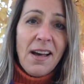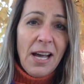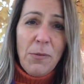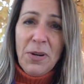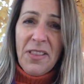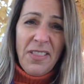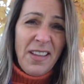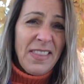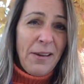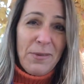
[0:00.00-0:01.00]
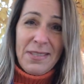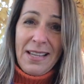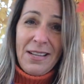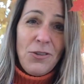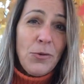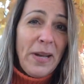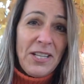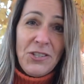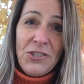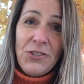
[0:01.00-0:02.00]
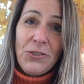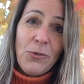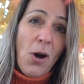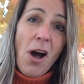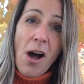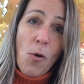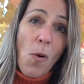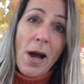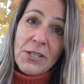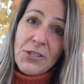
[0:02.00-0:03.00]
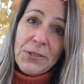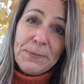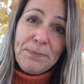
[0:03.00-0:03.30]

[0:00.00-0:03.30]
I would have thought that was like New Age hogwash.